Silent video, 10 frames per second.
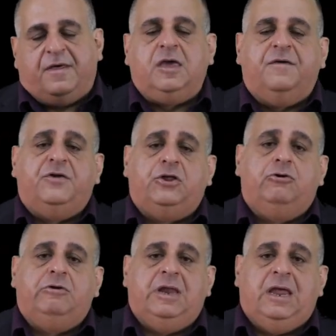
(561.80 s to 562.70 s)
Thank you for
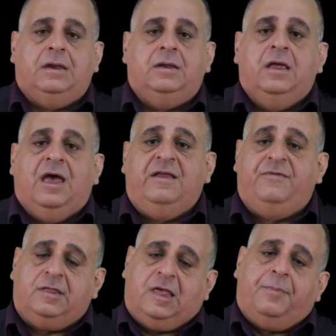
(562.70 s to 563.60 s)
tuning in. And
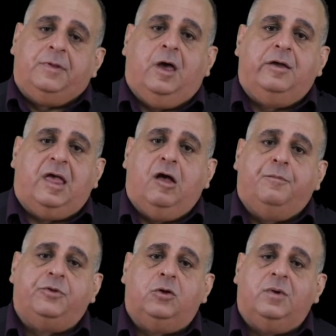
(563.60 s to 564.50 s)
if this episode has
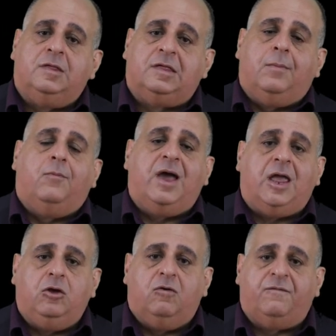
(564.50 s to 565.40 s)
helped you in some
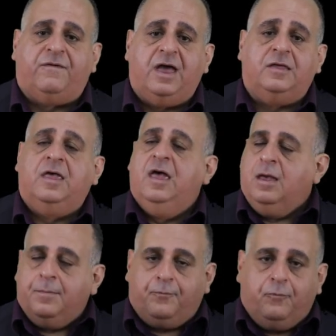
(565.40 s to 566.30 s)
way in your
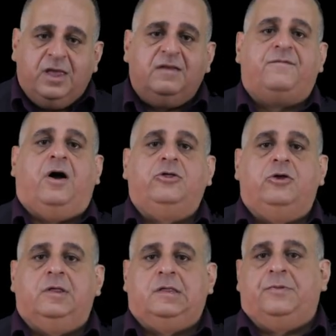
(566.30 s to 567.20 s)
faith, we
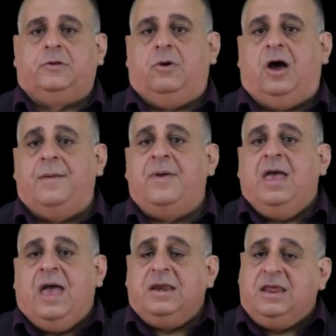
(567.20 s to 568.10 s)
invite you to subscribe
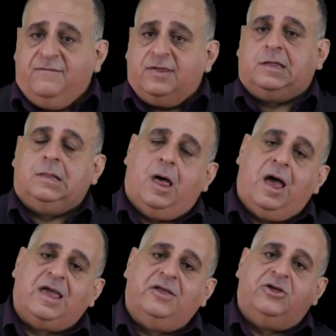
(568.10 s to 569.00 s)
and give us a
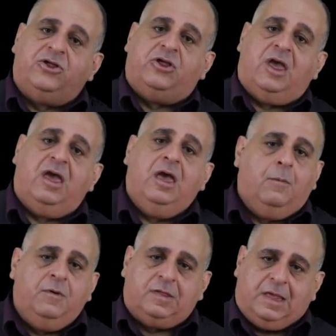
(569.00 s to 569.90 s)
like and a share
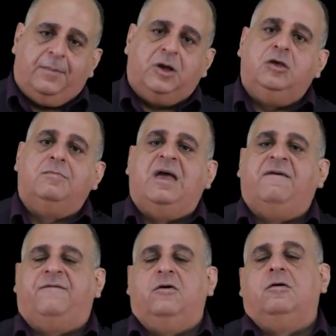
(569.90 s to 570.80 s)
with someone you
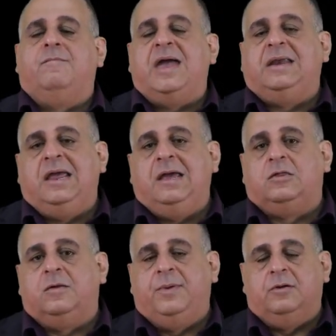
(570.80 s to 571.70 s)
may feel may
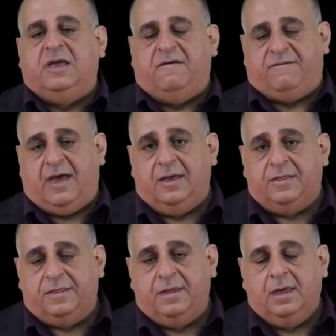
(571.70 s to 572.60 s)
need to build their
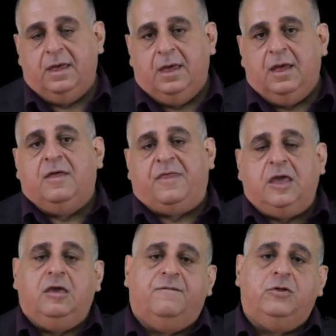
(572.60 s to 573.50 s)
faith.
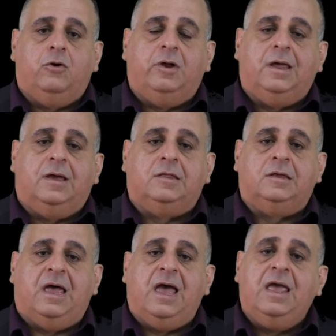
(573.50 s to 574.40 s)
Thank you for joining us
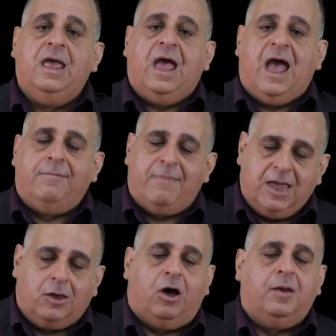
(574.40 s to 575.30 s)
today, and
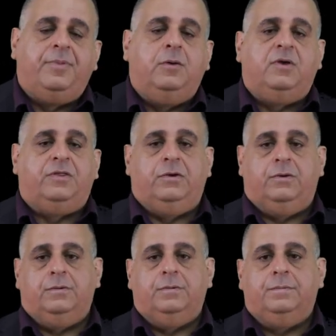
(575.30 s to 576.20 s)
may God be with you.